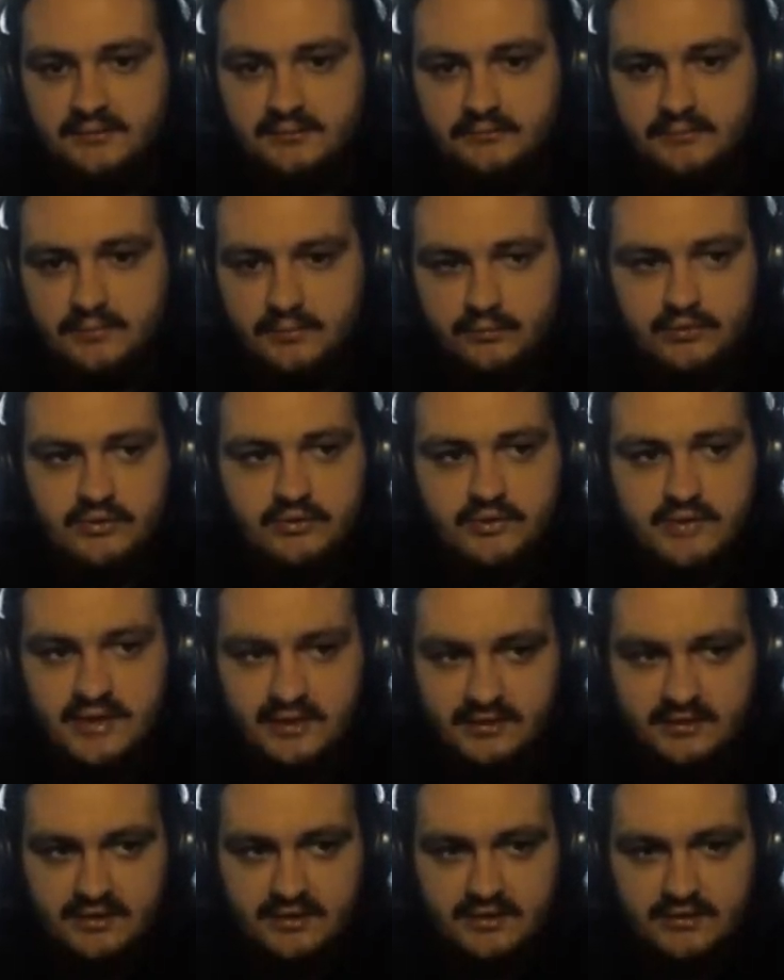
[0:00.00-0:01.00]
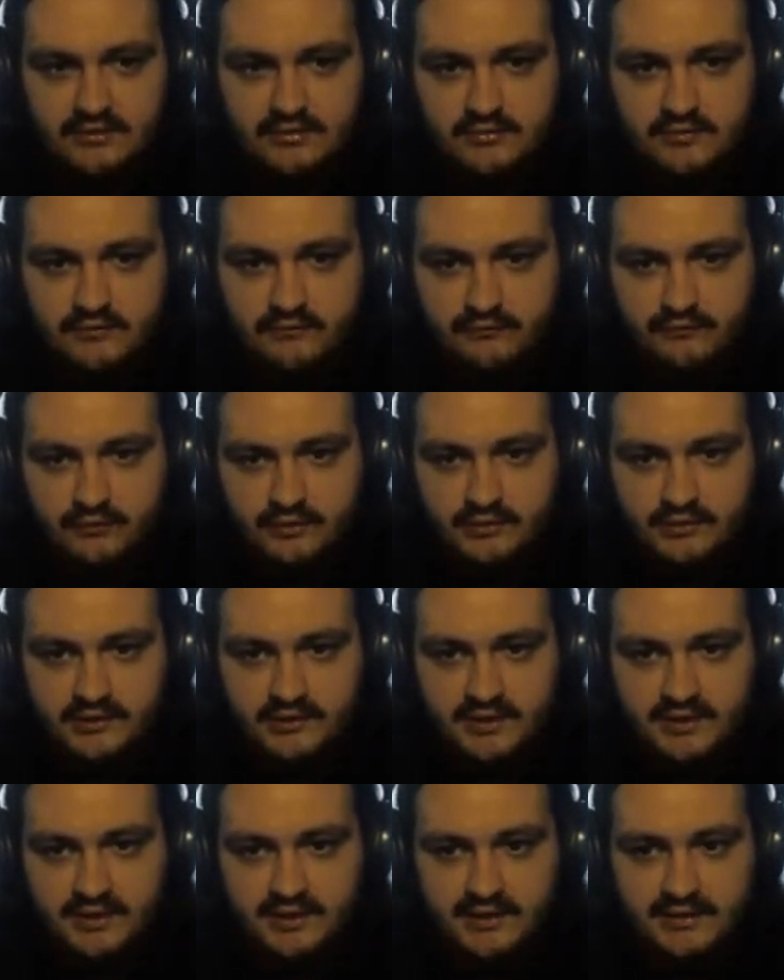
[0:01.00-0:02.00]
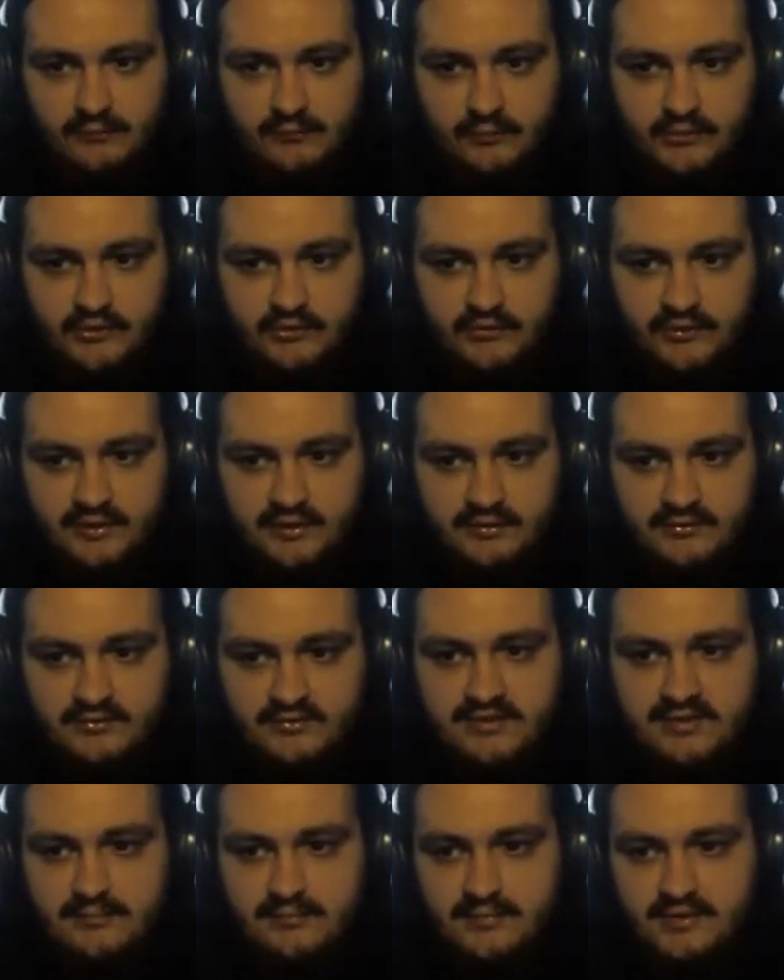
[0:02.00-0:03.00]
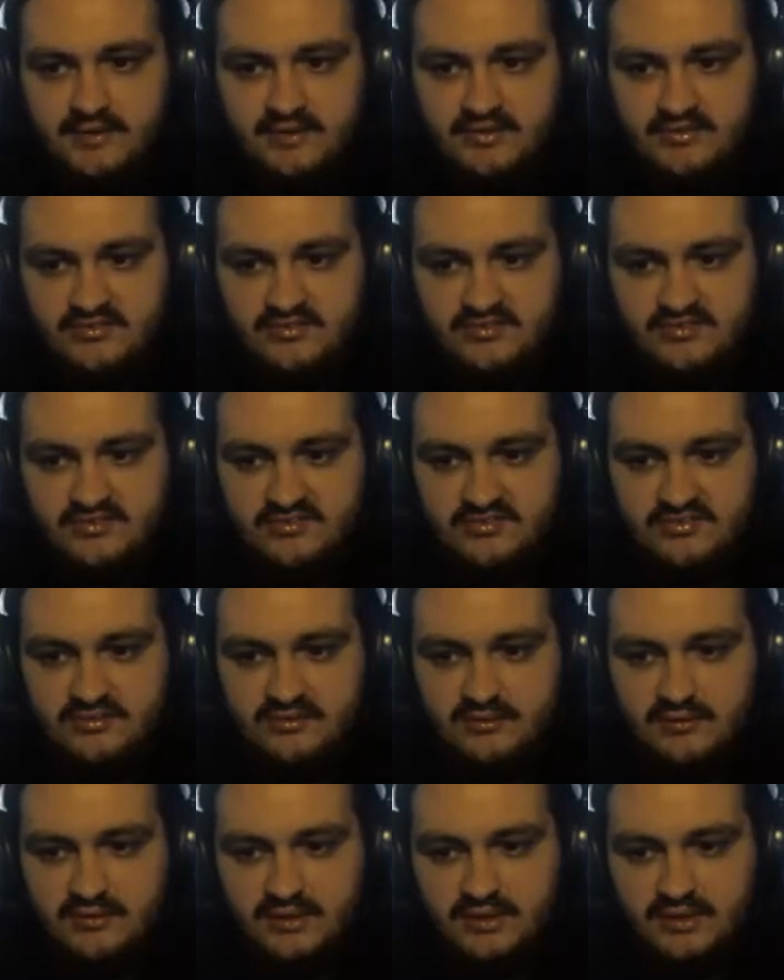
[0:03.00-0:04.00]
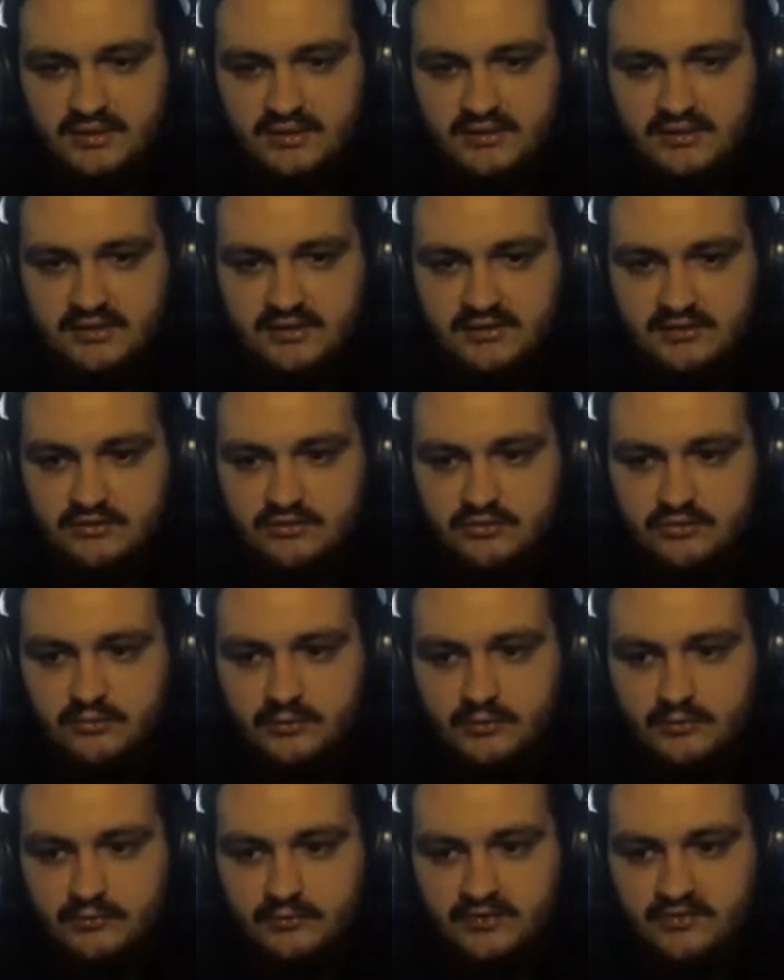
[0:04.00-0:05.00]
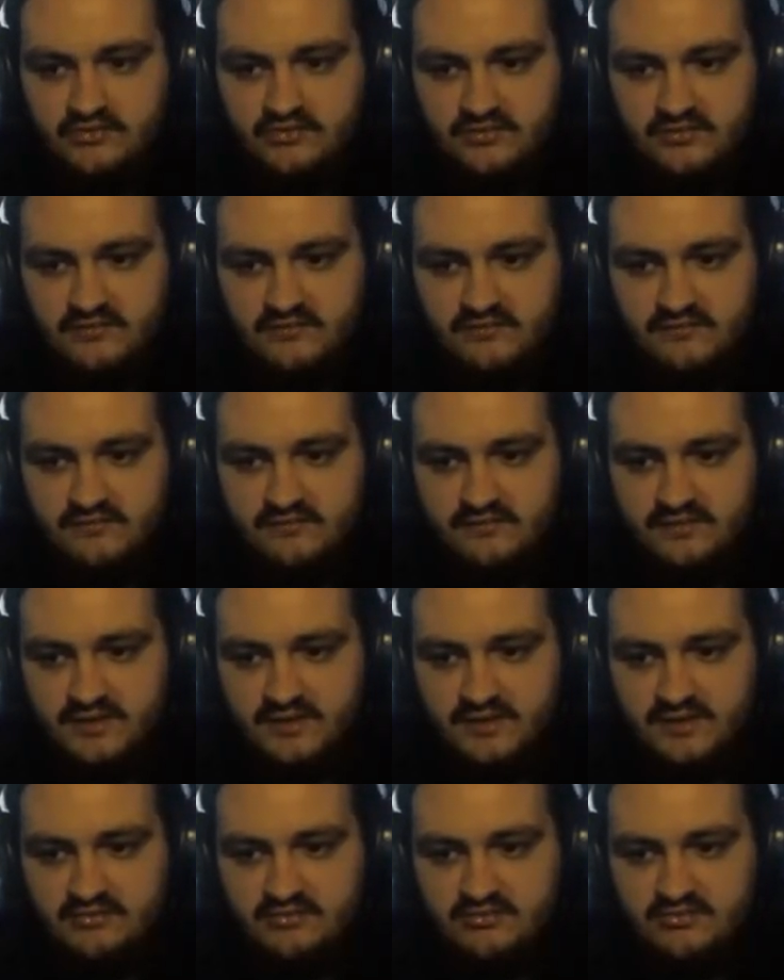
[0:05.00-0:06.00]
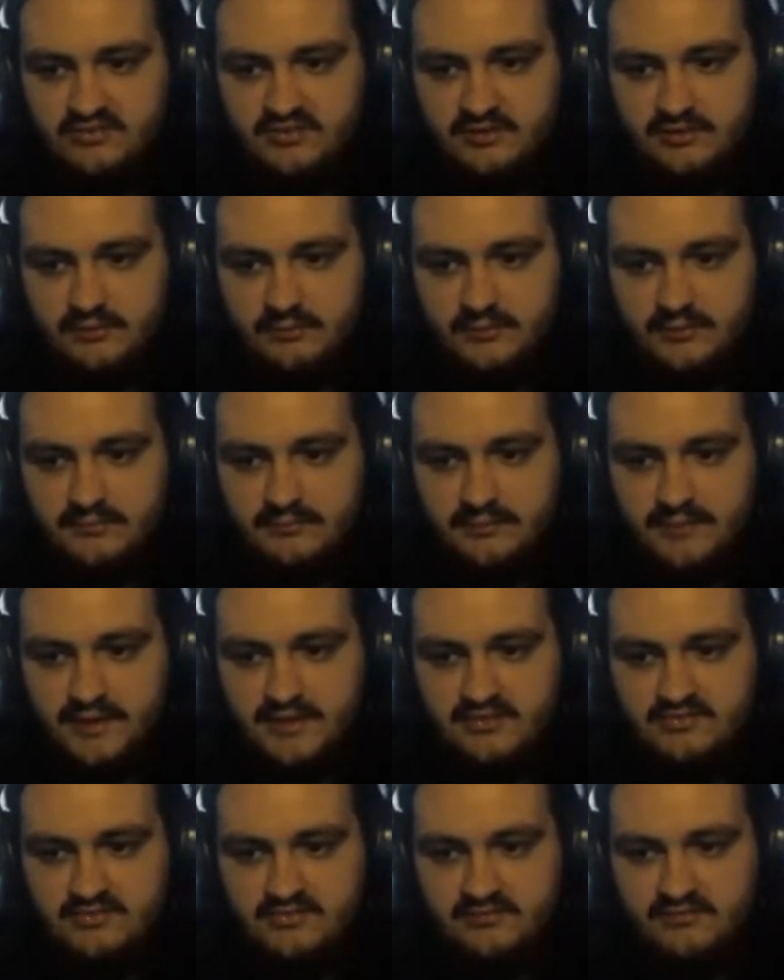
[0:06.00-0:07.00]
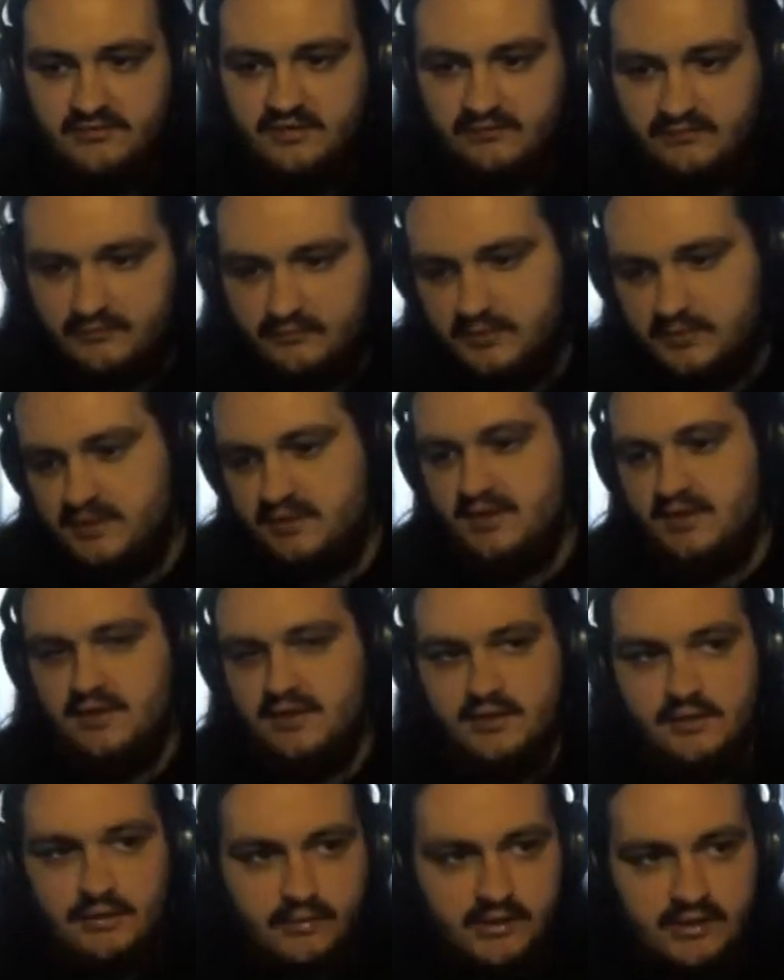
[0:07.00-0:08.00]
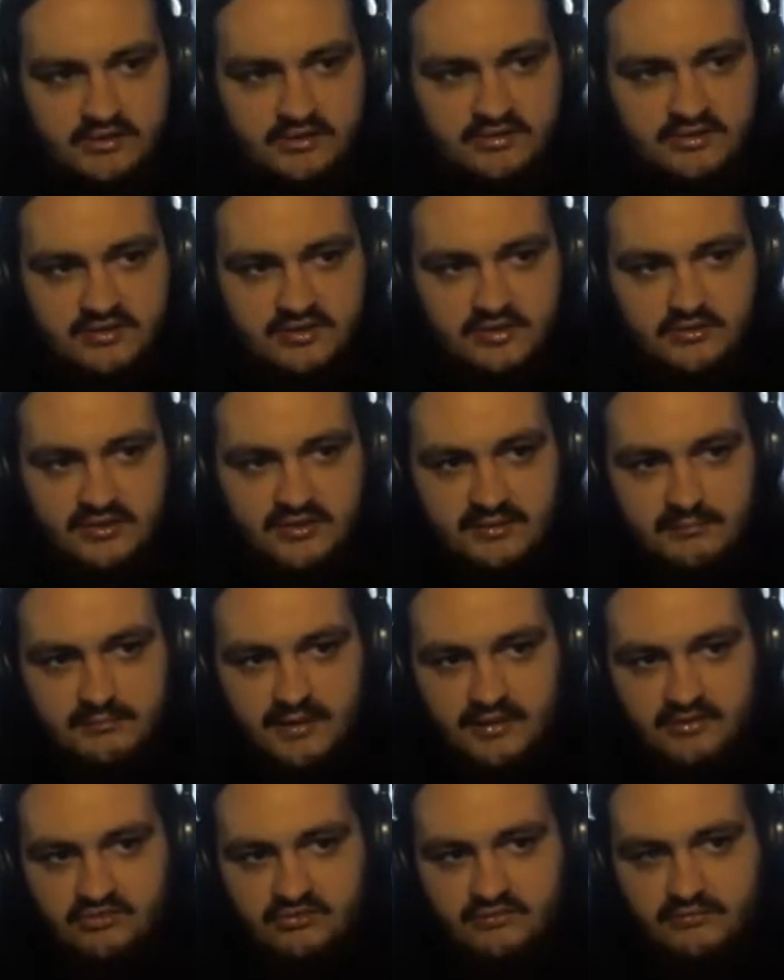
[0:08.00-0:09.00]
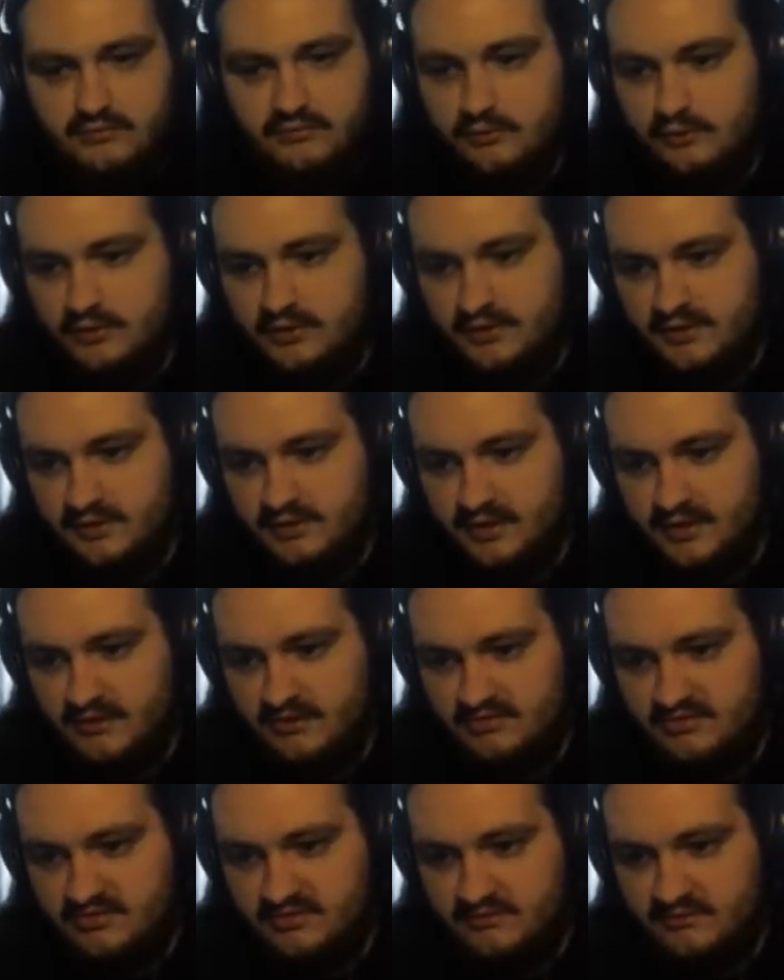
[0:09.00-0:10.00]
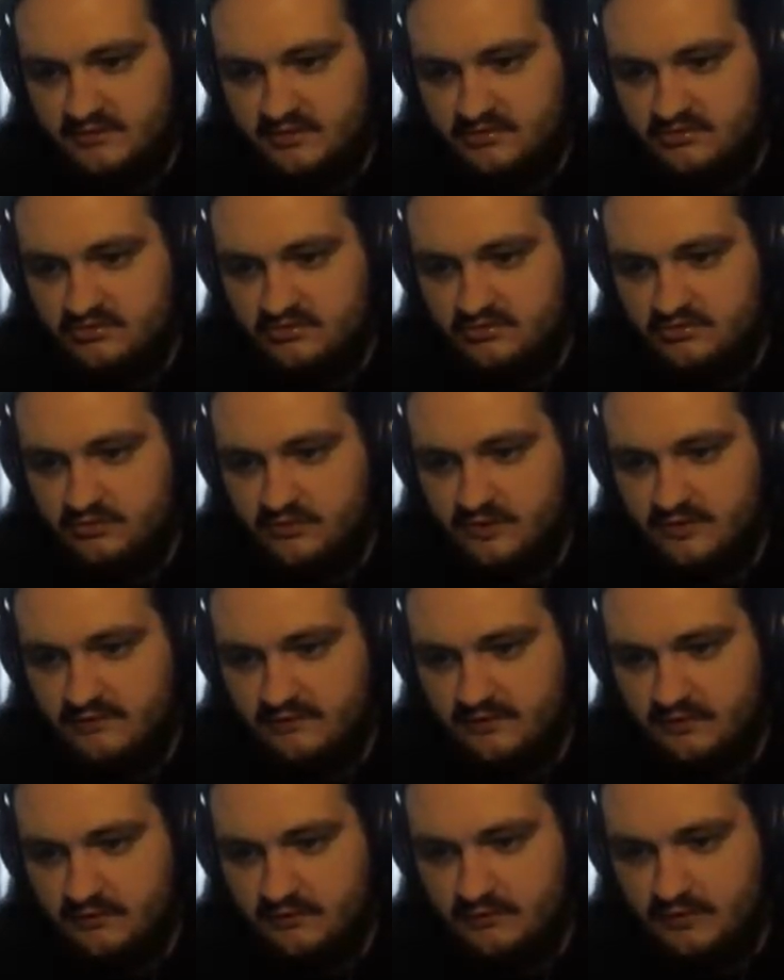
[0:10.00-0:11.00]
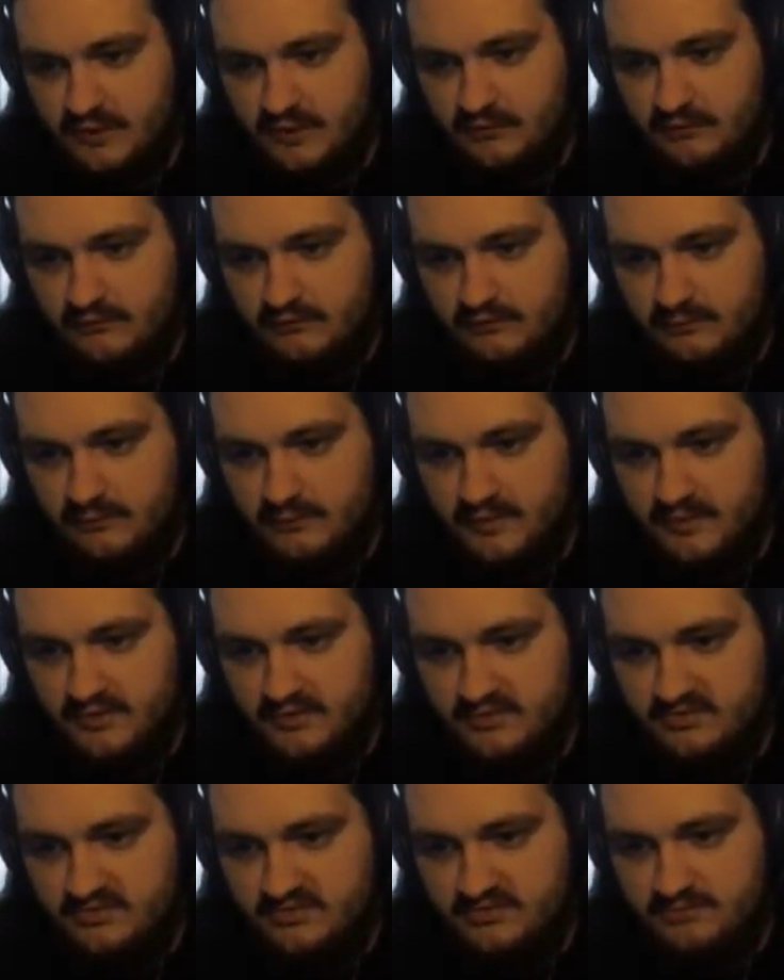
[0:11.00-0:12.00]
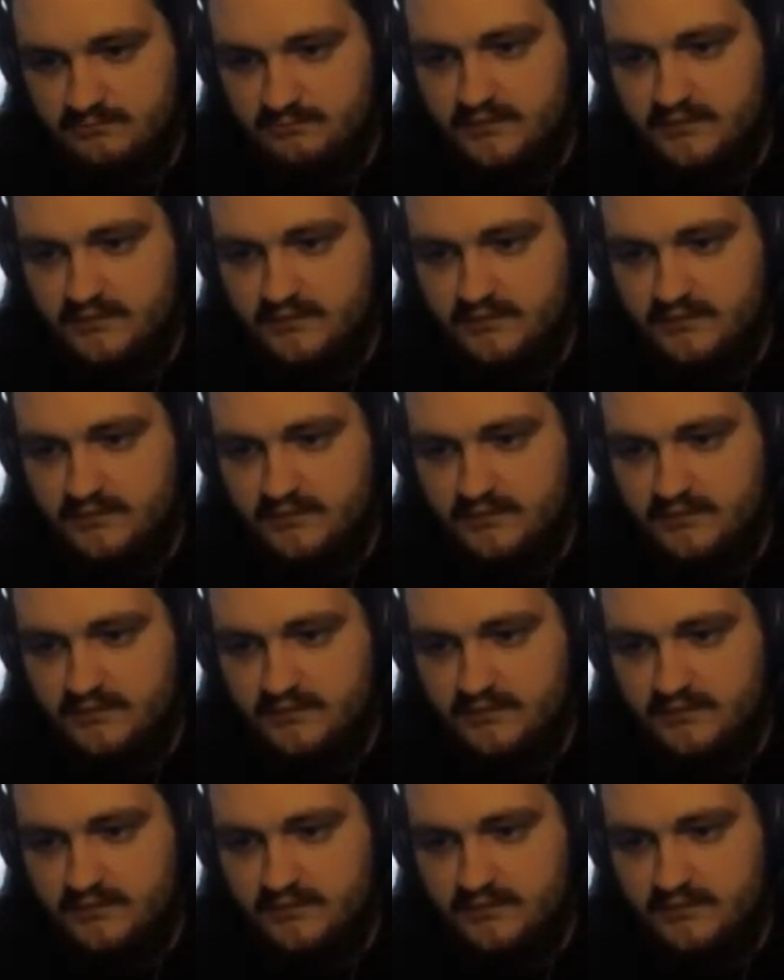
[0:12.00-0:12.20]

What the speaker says: But when you get into the front line, when your team is not too aggressive and just a little bit passive enough, I mean, it's a tier 10 match, and if you look at our IS-7, he's just driving out of the base.